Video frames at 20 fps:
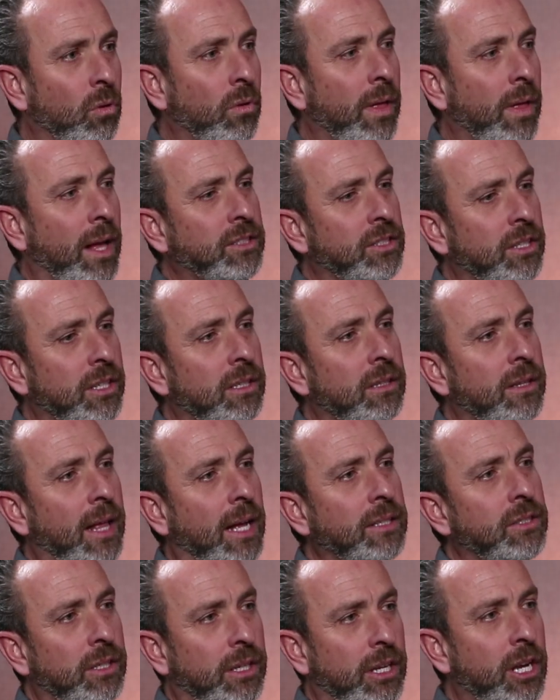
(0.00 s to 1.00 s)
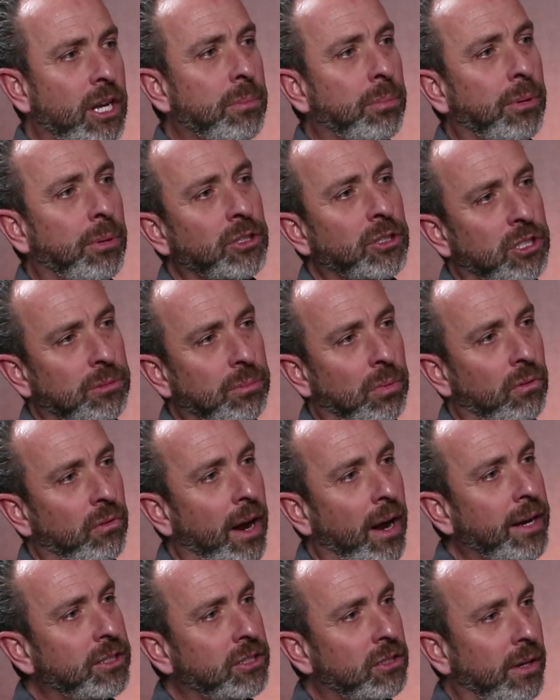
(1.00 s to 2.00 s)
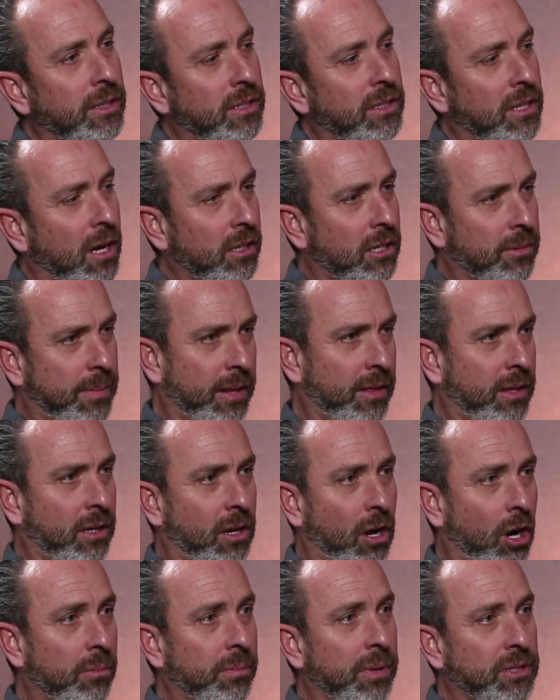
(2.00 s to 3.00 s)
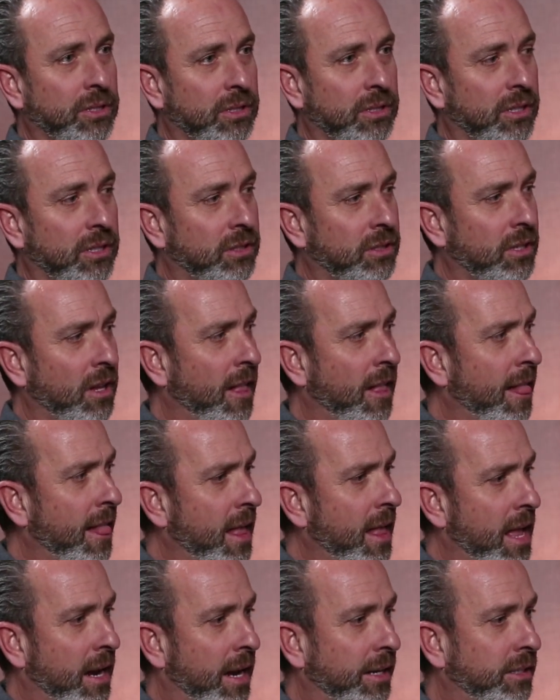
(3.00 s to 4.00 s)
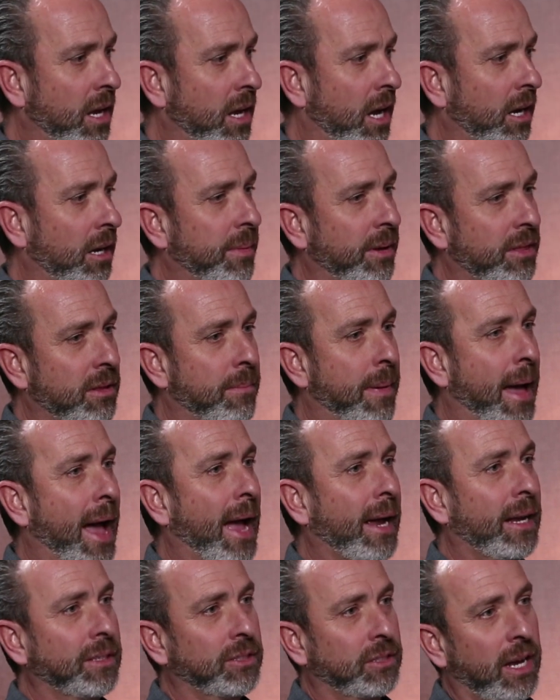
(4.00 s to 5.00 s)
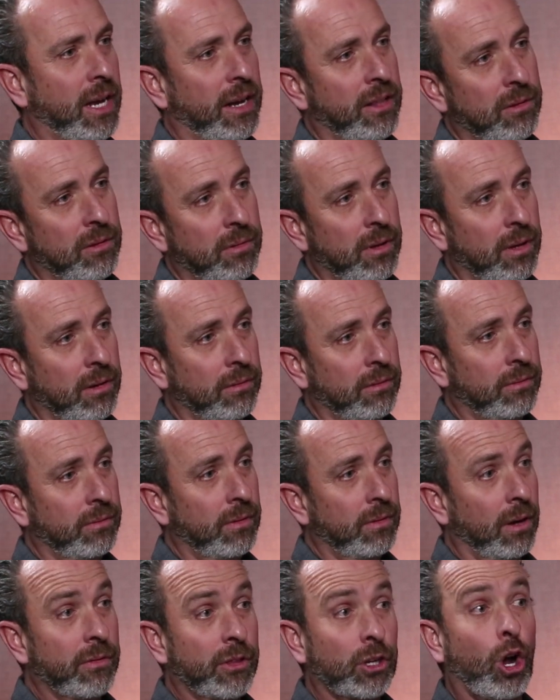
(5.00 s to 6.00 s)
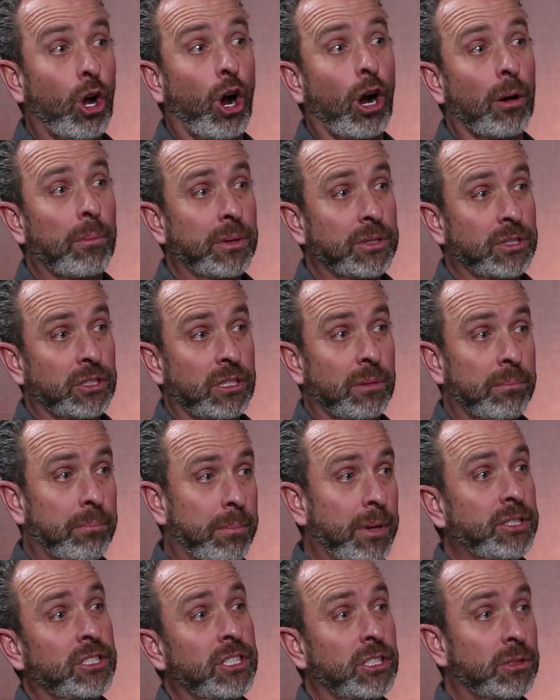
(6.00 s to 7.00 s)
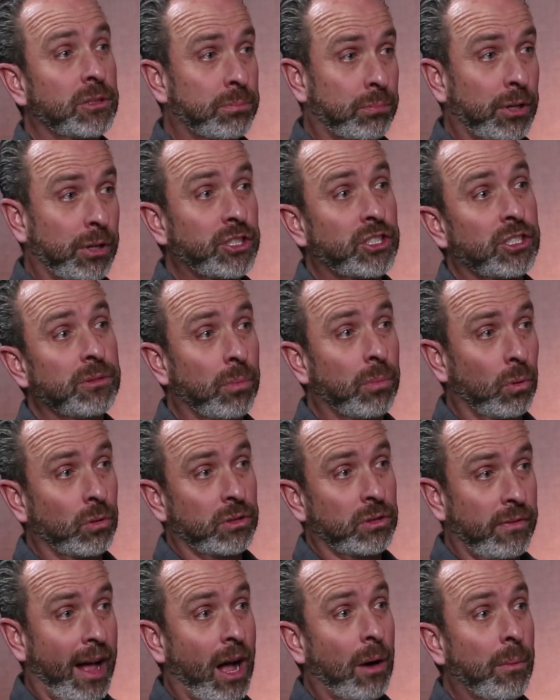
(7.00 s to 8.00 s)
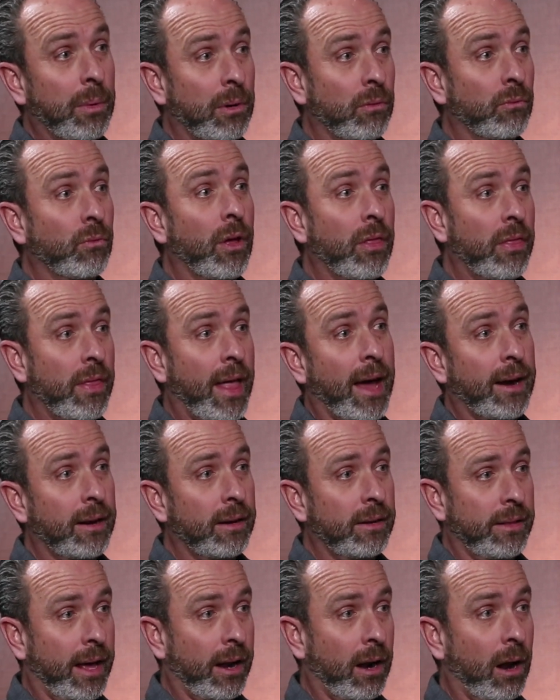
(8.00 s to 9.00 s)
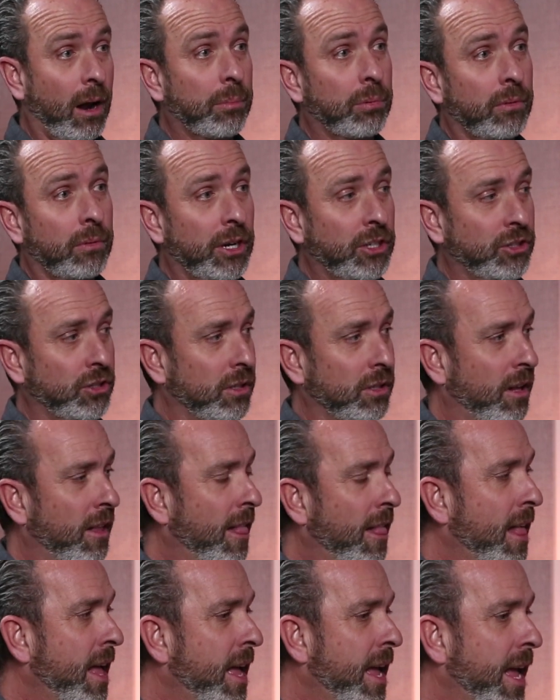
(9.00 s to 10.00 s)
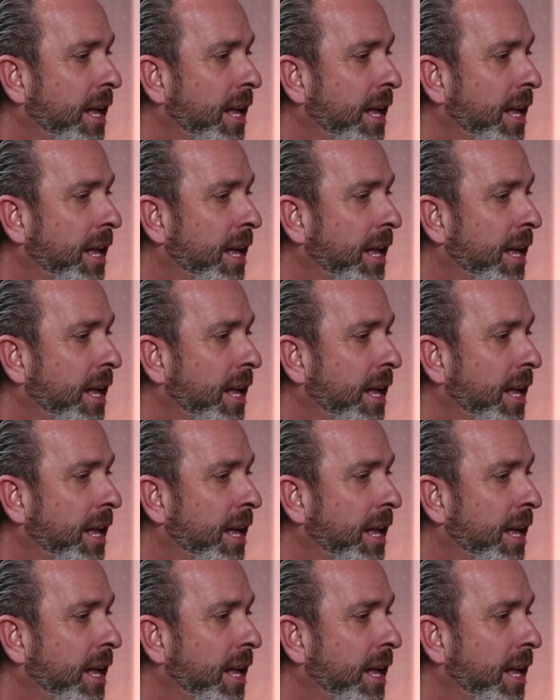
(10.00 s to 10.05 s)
that's the that's the key principle, right? So I talked about the car business, and I talked about the back end side of the, of, of the car business, the business principles of how we run that that mm-hmm. operation, mm-hmm.